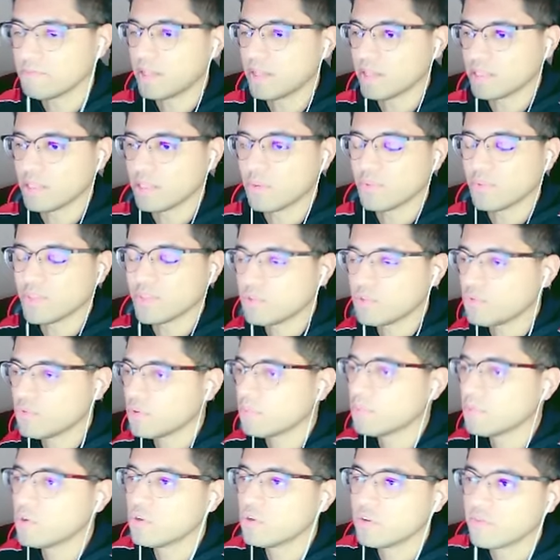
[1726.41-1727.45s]
Like, they would do a
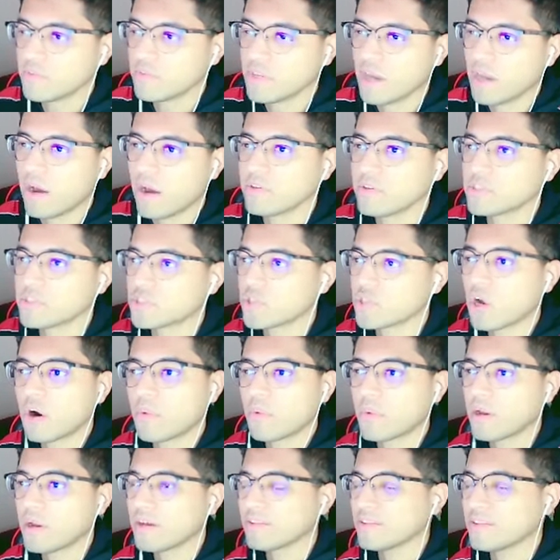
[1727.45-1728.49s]
move. You know how in Star
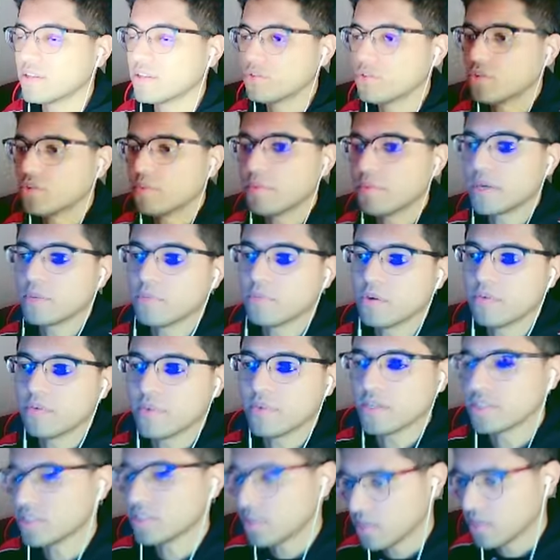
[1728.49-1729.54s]
Rail, they do the big move and
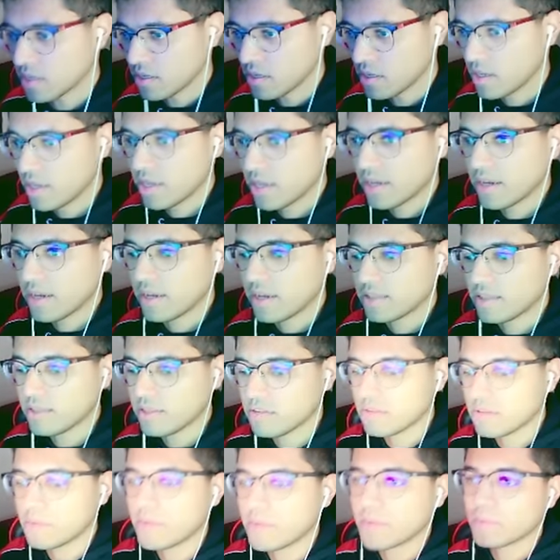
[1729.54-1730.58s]
it's done? They
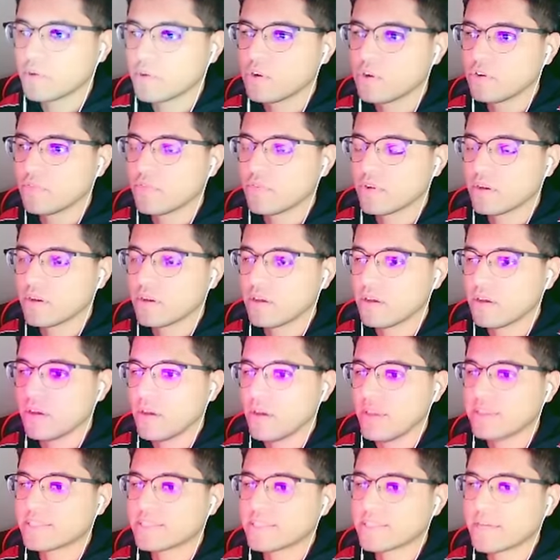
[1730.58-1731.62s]
do the big move
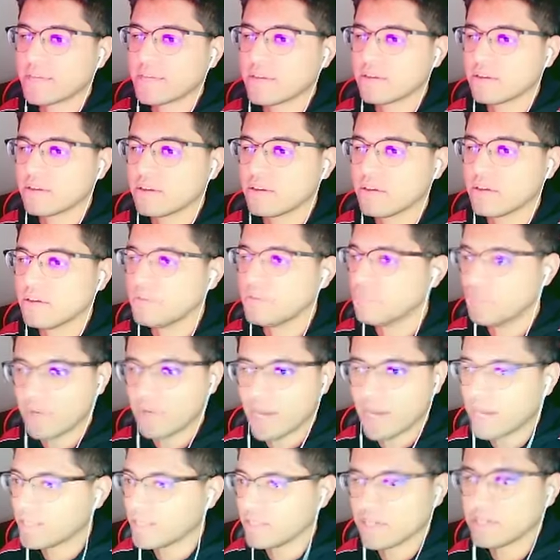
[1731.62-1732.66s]
and it's like, we're
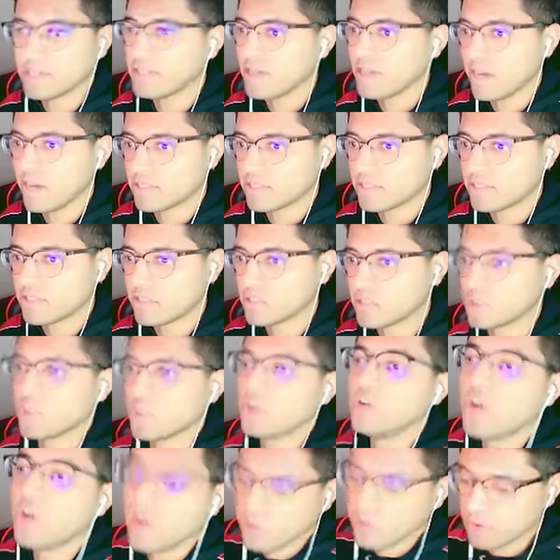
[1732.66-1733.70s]
not done yet. There's
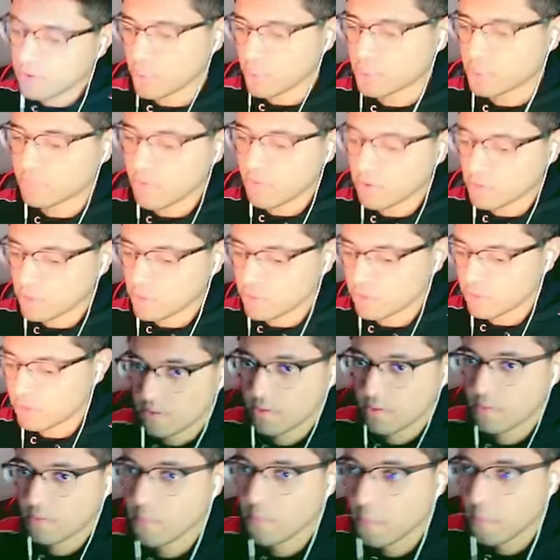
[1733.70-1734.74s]
another explosion.
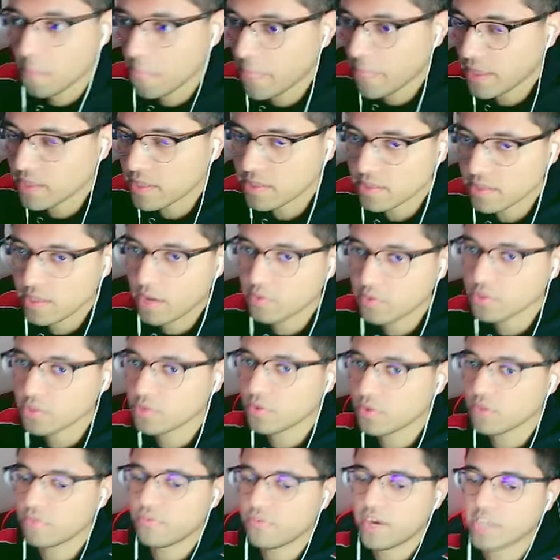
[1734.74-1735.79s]
That was a
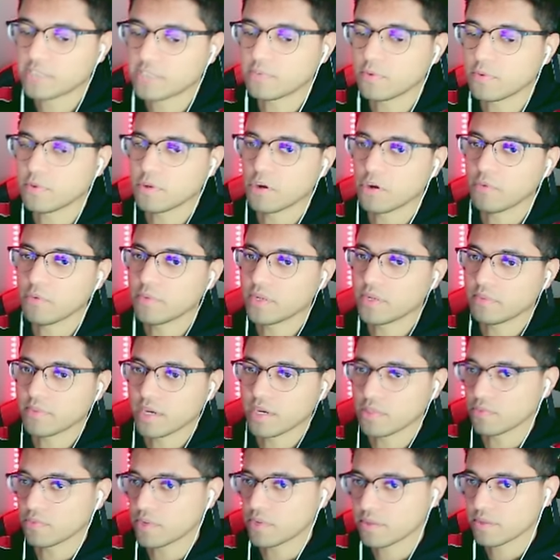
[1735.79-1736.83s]
really fast mobile opening, by
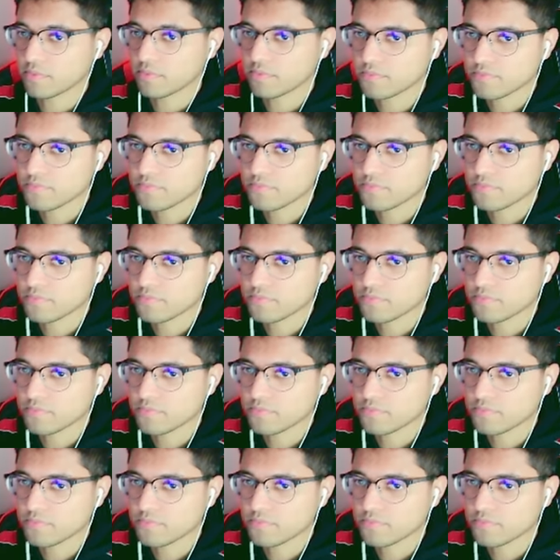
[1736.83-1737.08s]
the way.